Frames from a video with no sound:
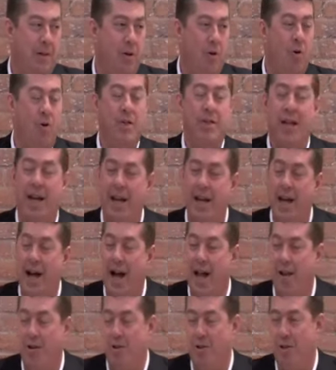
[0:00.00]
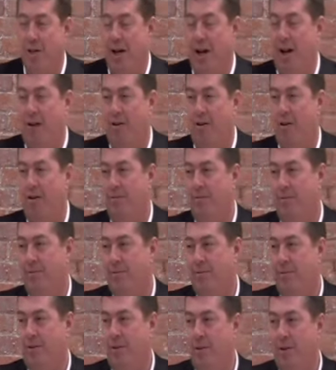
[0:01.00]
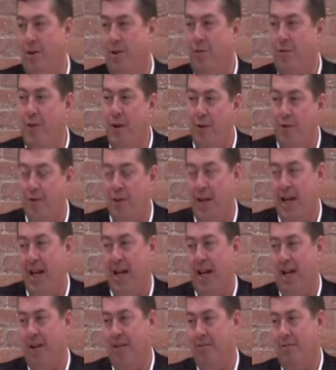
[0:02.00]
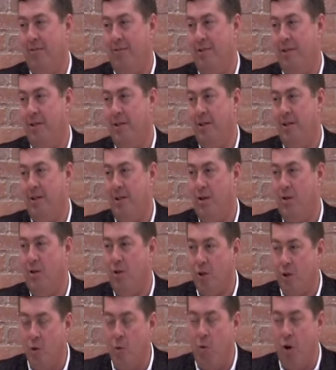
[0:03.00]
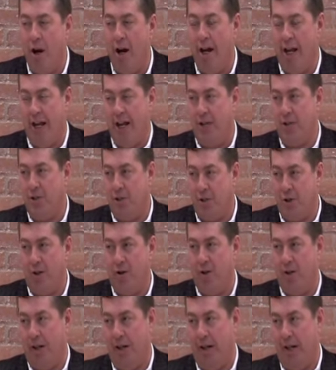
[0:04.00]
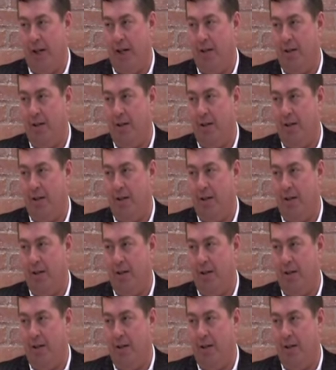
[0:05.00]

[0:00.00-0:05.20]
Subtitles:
or $10 an hour, or $15, or $20, certainly.